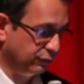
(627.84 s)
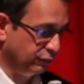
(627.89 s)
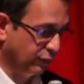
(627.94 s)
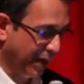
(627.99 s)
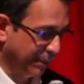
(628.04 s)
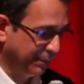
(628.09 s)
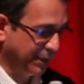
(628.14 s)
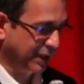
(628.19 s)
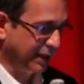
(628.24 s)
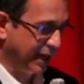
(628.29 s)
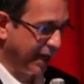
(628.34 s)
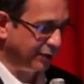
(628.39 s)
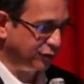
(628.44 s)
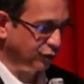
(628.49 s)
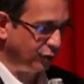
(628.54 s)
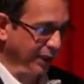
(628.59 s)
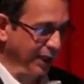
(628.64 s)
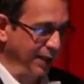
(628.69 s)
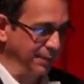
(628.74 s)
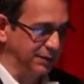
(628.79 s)
rapid
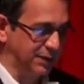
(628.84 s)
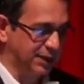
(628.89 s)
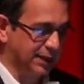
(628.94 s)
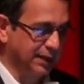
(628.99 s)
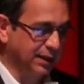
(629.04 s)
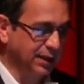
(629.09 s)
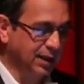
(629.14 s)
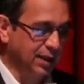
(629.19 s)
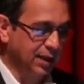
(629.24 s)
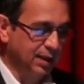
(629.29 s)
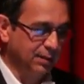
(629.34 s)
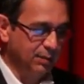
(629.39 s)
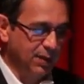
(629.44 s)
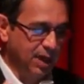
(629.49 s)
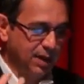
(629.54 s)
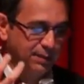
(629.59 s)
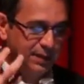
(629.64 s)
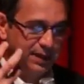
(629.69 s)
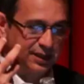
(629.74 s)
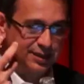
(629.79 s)
gastric emptying
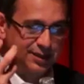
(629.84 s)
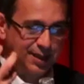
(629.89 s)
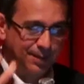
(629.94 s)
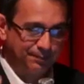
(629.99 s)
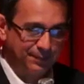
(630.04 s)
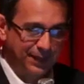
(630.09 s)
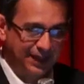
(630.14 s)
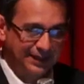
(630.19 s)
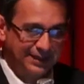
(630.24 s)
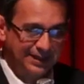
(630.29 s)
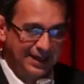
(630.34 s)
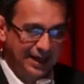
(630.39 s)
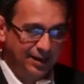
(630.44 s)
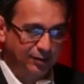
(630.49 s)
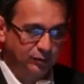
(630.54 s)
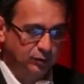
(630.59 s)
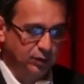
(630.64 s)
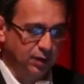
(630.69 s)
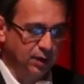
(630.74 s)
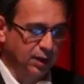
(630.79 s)
may be dumping
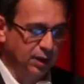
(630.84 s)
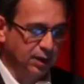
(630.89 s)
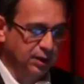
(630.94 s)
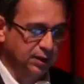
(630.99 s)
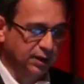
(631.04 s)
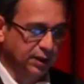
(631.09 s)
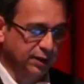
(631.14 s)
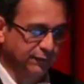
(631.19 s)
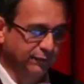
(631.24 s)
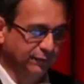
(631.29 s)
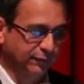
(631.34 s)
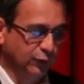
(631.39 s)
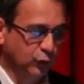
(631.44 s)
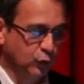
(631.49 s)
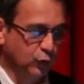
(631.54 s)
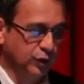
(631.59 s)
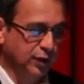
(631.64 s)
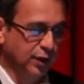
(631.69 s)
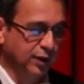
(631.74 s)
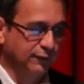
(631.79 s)
down the
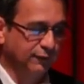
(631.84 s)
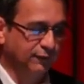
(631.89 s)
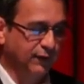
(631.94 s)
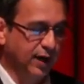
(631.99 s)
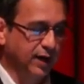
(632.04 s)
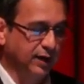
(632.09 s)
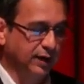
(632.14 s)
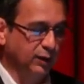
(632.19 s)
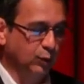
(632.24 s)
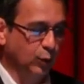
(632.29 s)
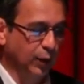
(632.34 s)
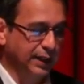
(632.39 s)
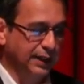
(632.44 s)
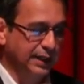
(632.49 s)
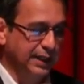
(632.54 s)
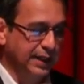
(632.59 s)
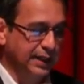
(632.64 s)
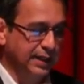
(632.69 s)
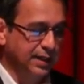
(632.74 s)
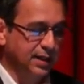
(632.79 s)
food very
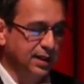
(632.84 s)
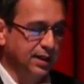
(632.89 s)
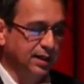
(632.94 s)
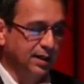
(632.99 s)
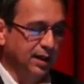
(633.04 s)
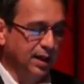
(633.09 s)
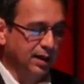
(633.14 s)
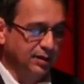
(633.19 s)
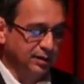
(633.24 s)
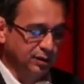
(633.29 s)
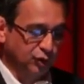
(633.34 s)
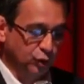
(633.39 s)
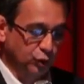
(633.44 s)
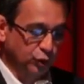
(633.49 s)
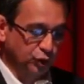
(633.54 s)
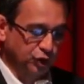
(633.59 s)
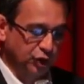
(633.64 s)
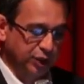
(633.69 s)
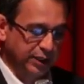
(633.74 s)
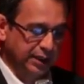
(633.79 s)
quickly,
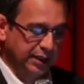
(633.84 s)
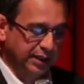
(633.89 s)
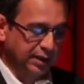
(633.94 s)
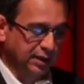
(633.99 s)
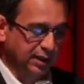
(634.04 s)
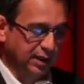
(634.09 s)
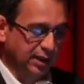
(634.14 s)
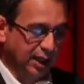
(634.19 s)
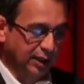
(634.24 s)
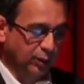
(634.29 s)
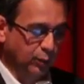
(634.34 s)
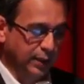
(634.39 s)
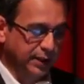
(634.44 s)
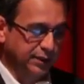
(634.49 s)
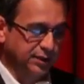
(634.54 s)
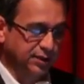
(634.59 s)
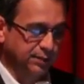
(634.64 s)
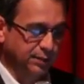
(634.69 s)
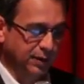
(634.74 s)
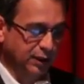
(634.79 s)
usually
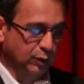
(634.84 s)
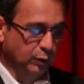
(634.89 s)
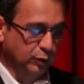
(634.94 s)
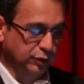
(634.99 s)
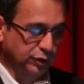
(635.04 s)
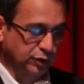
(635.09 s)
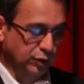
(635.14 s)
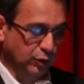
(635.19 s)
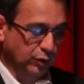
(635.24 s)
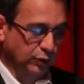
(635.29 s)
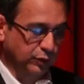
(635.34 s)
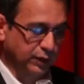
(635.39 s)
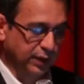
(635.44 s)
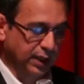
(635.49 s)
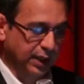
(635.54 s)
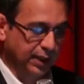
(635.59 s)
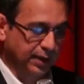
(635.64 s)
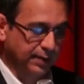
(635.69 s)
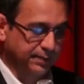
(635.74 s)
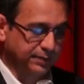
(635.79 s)
liquids, but
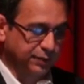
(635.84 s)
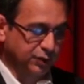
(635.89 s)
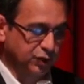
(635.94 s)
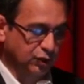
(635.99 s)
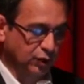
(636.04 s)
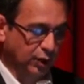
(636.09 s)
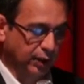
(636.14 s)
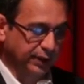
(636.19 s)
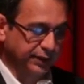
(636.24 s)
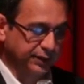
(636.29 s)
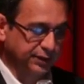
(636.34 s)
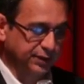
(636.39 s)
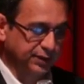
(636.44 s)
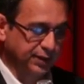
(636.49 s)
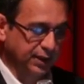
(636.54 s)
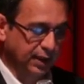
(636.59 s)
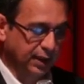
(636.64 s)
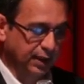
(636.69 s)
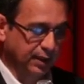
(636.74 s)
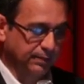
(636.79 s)
also solids
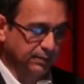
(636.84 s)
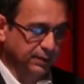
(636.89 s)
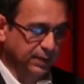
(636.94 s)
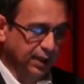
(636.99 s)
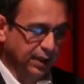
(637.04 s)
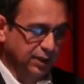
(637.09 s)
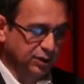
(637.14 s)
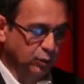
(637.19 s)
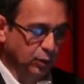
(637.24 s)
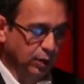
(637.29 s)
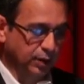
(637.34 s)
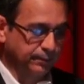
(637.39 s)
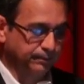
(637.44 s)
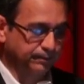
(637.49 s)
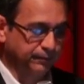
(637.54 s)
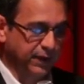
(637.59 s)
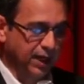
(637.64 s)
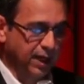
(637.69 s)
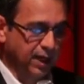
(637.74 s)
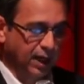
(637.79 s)
as well.
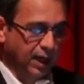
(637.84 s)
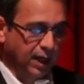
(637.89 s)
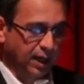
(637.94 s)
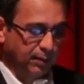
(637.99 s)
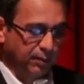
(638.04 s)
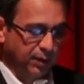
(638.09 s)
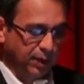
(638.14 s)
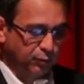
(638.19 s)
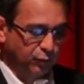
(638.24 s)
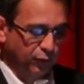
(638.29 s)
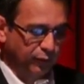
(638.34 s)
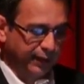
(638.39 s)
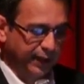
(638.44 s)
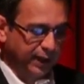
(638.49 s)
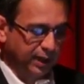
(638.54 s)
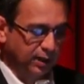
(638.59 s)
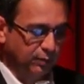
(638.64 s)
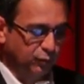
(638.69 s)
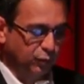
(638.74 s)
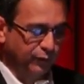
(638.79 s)
But
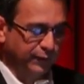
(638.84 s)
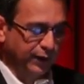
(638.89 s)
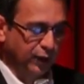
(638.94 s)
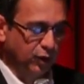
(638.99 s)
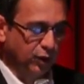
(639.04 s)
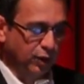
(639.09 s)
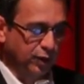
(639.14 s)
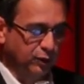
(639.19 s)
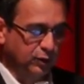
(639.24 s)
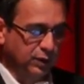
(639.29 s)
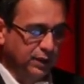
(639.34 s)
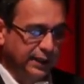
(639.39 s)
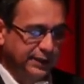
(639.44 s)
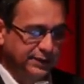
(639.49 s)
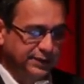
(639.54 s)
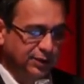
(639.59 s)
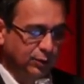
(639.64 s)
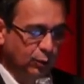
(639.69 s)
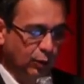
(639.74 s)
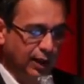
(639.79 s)
moving on,
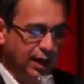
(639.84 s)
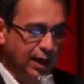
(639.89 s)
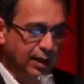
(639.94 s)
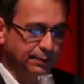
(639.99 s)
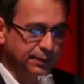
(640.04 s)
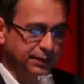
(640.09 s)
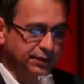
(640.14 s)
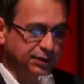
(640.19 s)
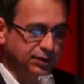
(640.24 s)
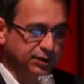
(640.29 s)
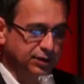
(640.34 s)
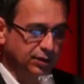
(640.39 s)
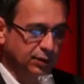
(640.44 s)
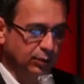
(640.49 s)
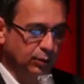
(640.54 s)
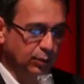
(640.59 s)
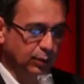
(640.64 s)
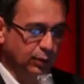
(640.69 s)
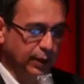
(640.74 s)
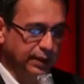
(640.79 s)
let's see what happens
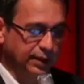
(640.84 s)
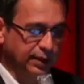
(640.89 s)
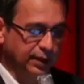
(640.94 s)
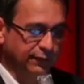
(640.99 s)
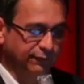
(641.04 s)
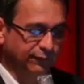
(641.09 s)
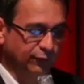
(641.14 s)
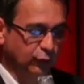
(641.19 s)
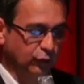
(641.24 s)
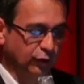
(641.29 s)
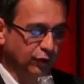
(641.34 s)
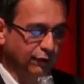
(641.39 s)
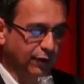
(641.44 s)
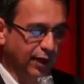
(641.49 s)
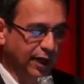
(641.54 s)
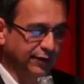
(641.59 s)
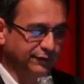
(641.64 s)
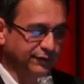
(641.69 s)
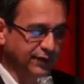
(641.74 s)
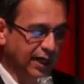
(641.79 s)
when the food
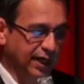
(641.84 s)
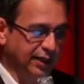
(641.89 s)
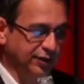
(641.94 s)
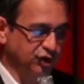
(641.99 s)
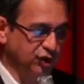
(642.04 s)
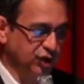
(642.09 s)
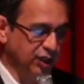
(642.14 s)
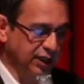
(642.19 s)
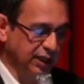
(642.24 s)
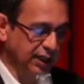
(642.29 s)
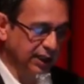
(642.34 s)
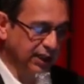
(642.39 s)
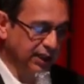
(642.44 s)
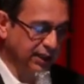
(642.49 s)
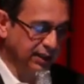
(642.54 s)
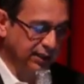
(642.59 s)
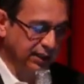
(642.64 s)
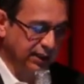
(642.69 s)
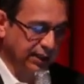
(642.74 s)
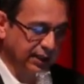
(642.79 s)
arrives actually
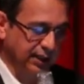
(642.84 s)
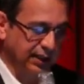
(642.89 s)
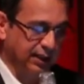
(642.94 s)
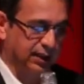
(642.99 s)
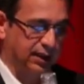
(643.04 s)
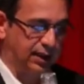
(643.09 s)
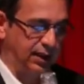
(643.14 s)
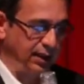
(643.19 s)
in the